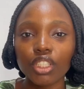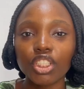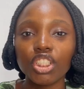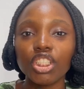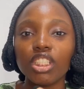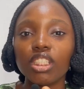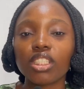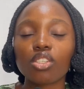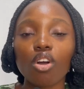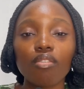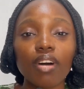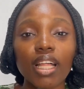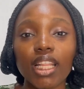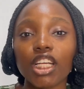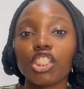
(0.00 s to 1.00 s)
she
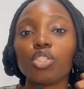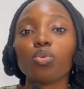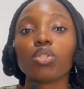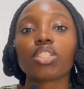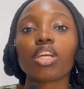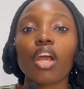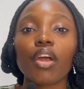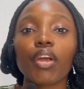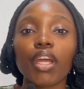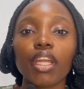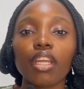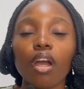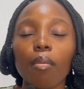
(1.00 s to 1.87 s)
discovered that she was carrying.